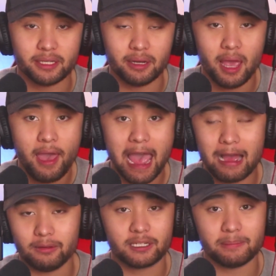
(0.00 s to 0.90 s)
and
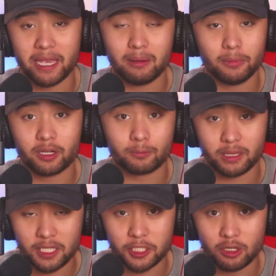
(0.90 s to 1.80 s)
Alex made him look
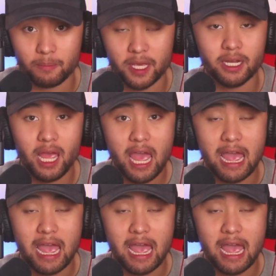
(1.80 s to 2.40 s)
really stupid.